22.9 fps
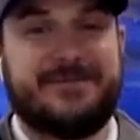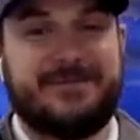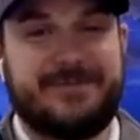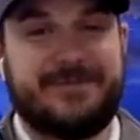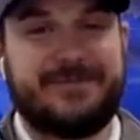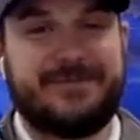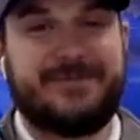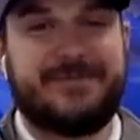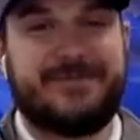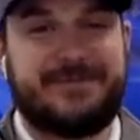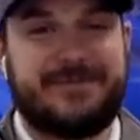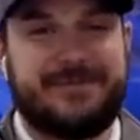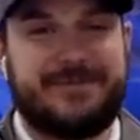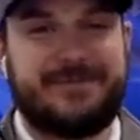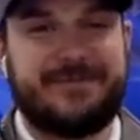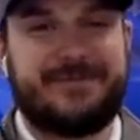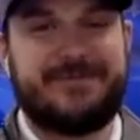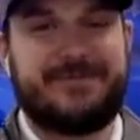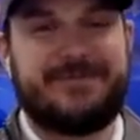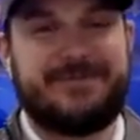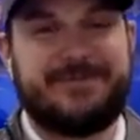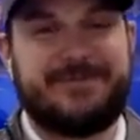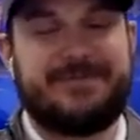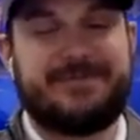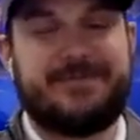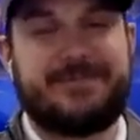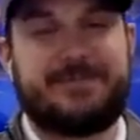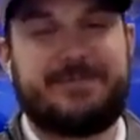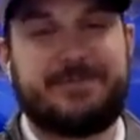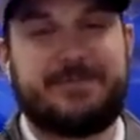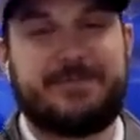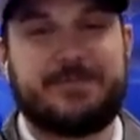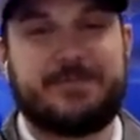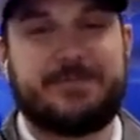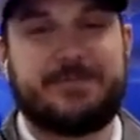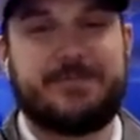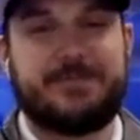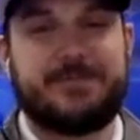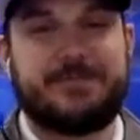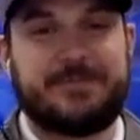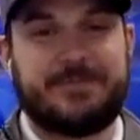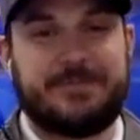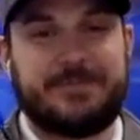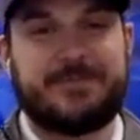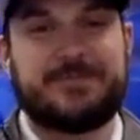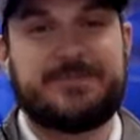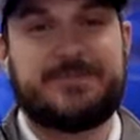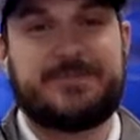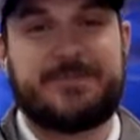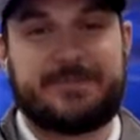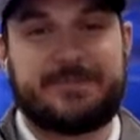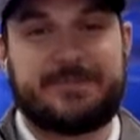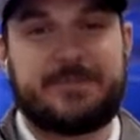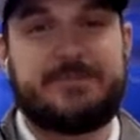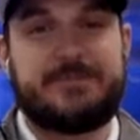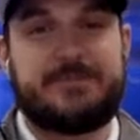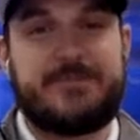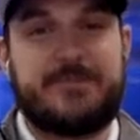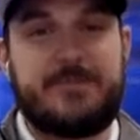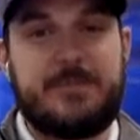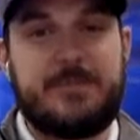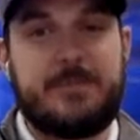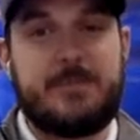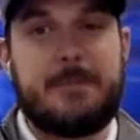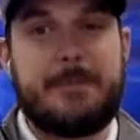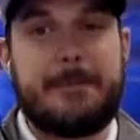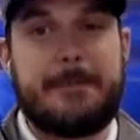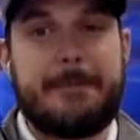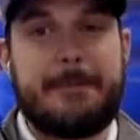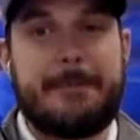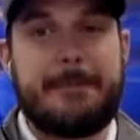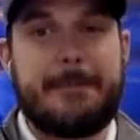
The person shown says nothing.